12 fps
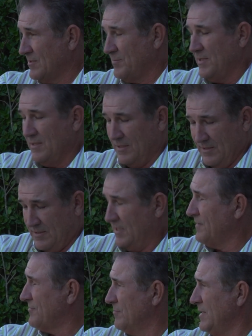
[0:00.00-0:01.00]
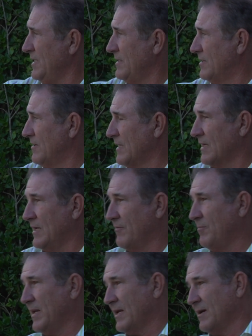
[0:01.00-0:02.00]
It got to be a good thing for me, you know,
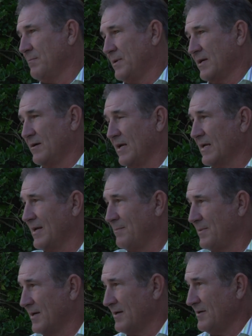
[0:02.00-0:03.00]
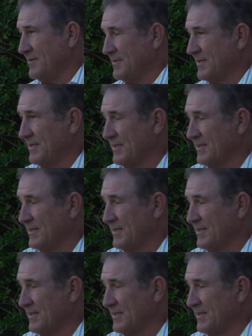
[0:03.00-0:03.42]
and everybody got better, and I got better.